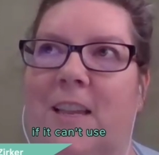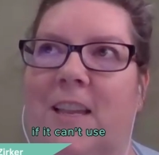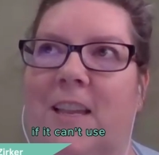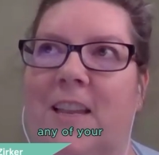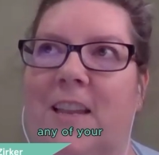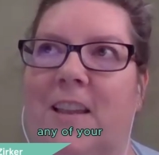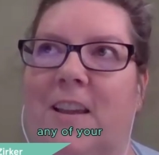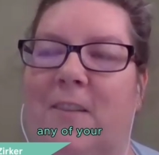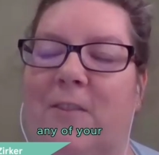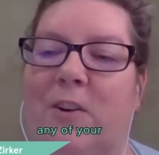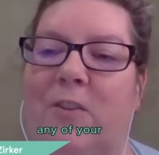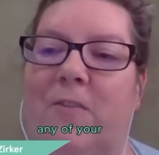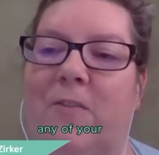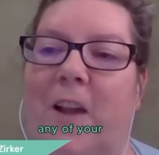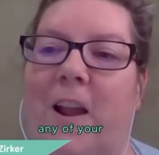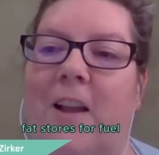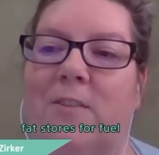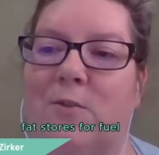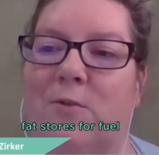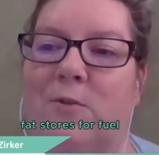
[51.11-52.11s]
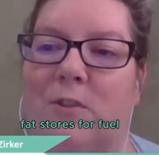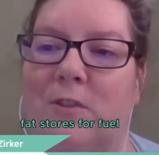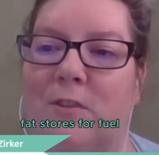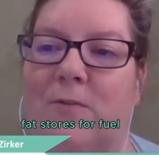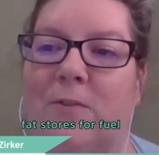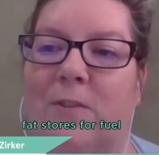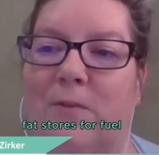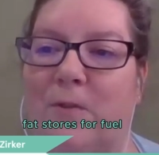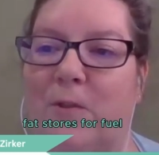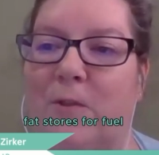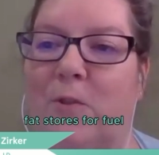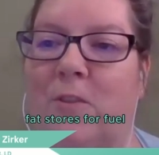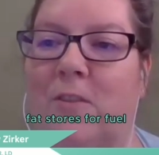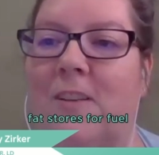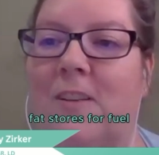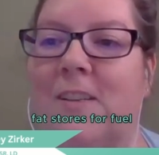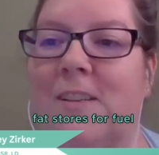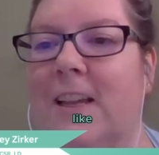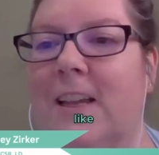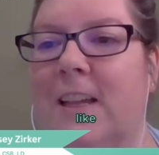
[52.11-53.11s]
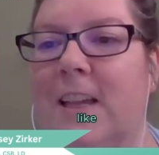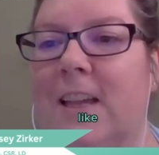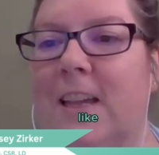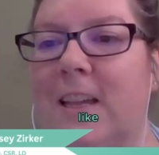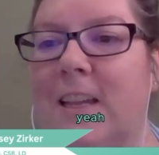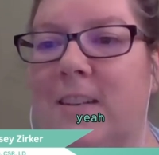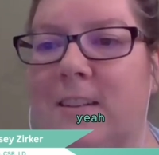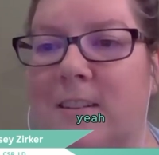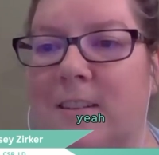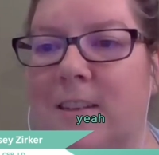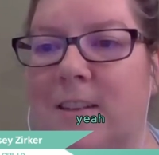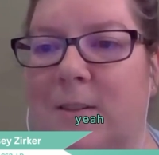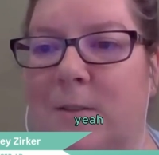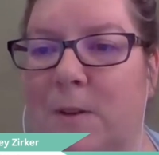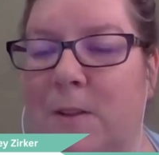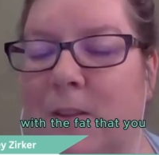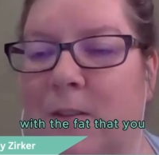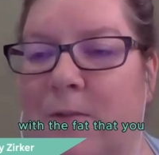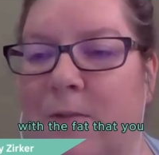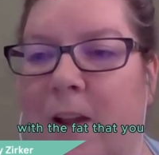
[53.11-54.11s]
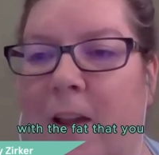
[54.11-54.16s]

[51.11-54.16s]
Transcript: any of your fat stores for fuel like yeah the it's,